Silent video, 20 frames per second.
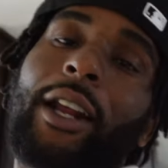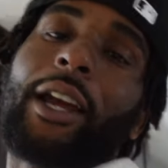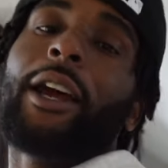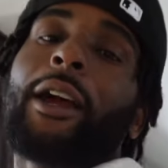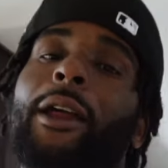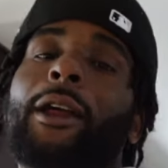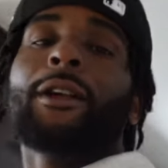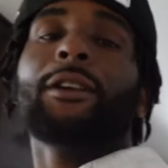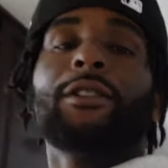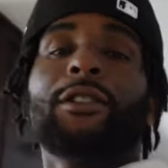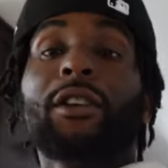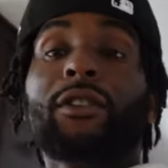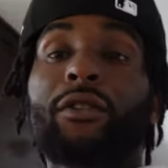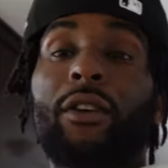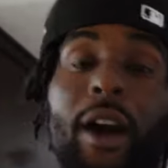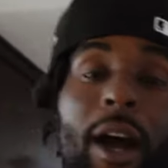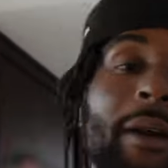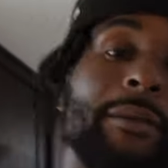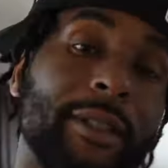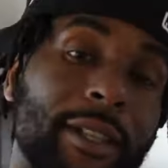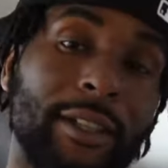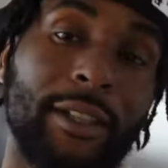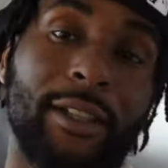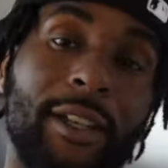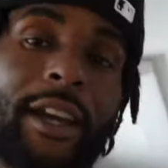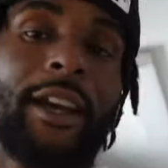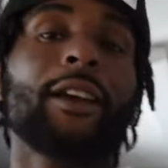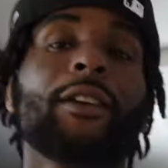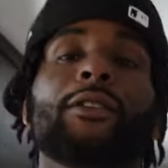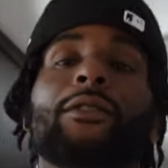that? Subscribe to the
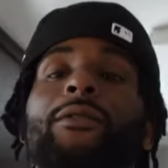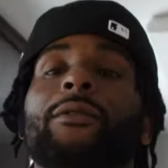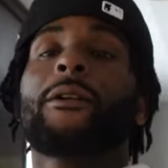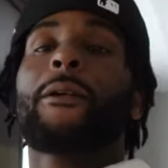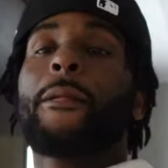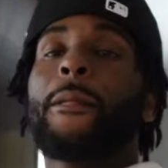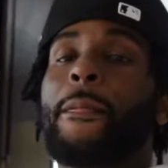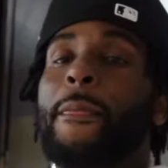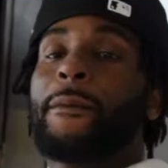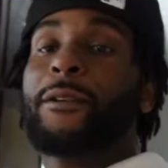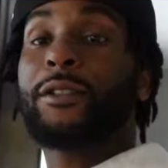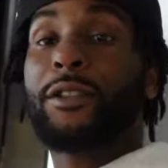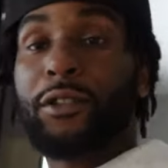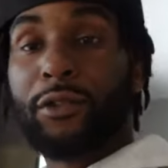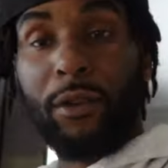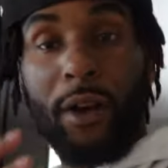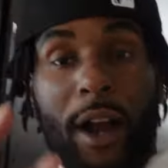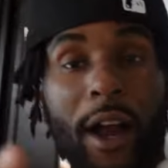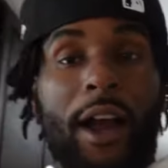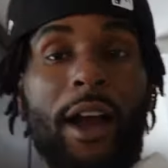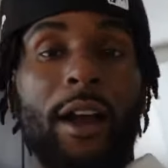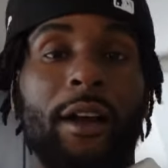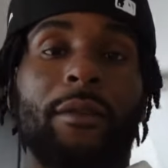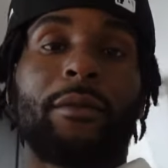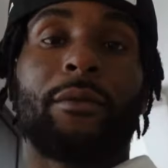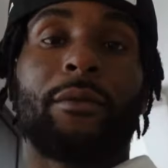channel. Subscribe